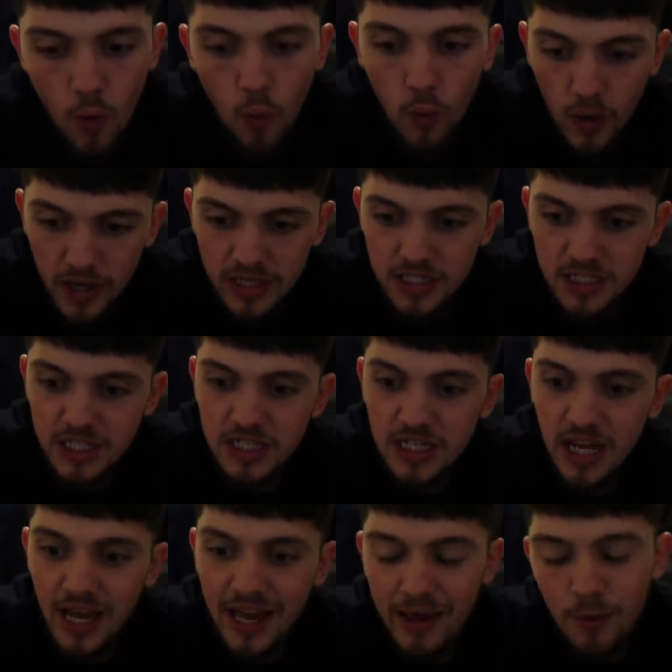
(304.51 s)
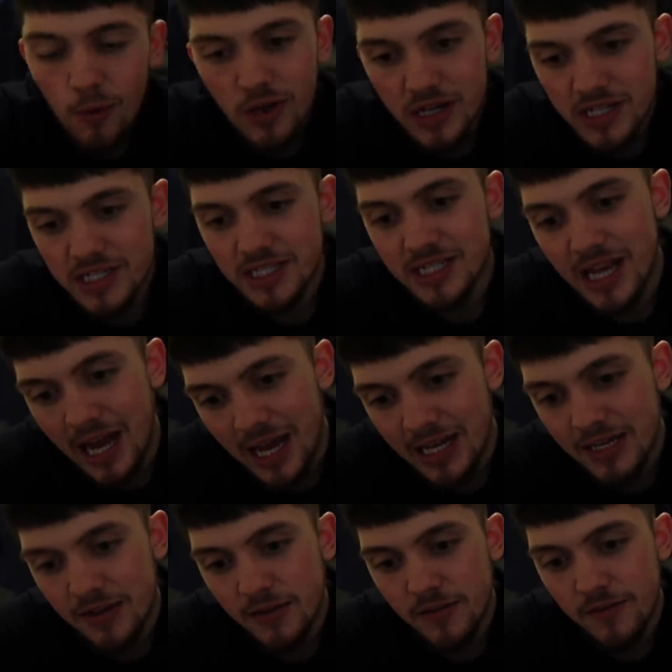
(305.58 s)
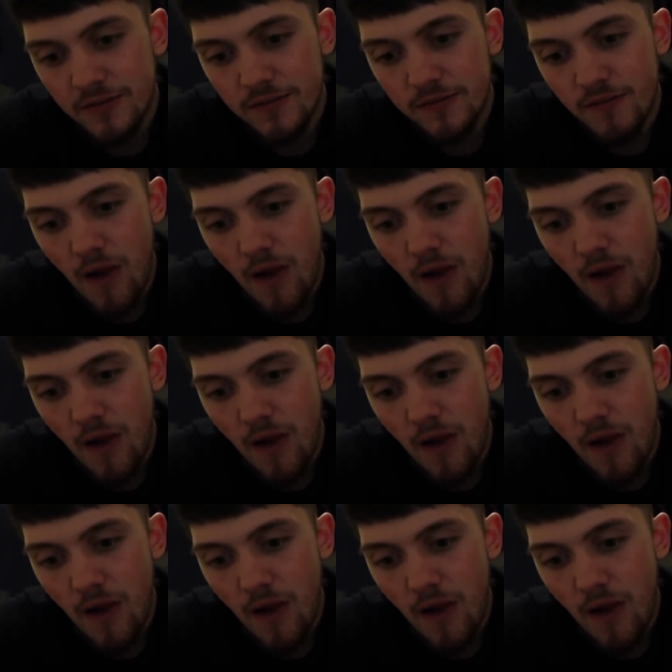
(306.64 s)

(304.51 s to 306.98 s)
Which it was kind of